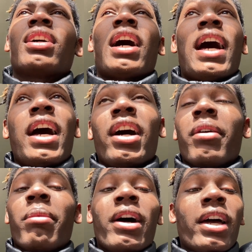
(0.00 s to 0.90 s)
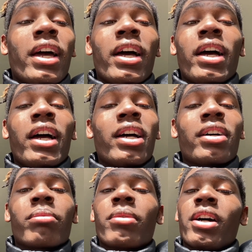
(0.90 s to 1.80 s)
Uh, why? Uh,
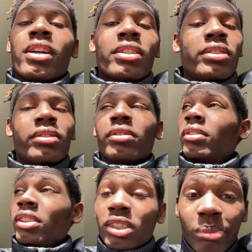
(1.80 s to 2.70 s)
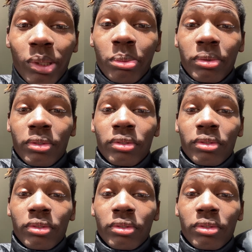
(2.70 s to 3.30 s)
why? Other people?